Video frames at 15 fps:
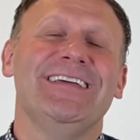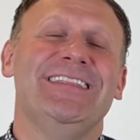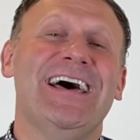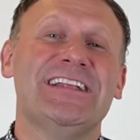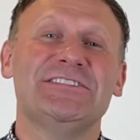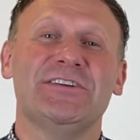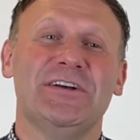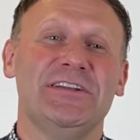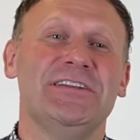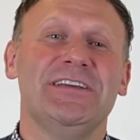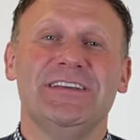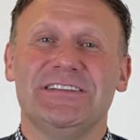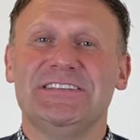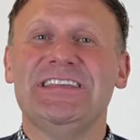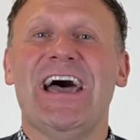That's
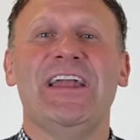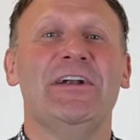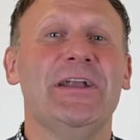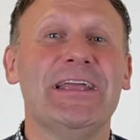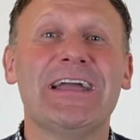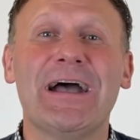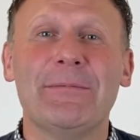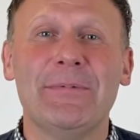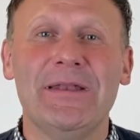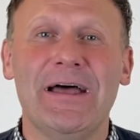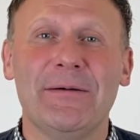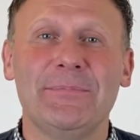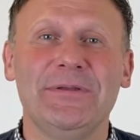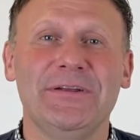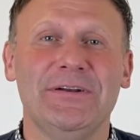on Saturday coming
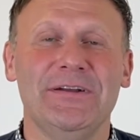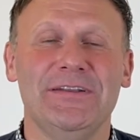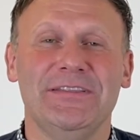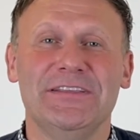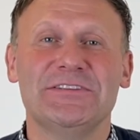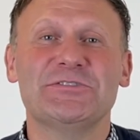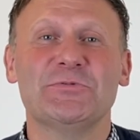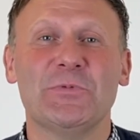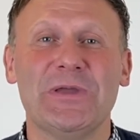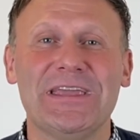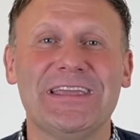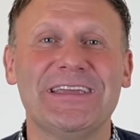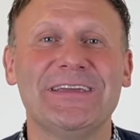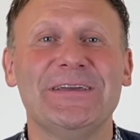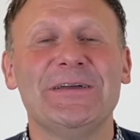up here this
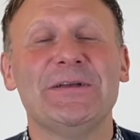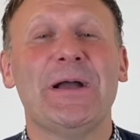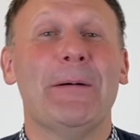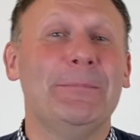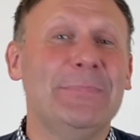week. God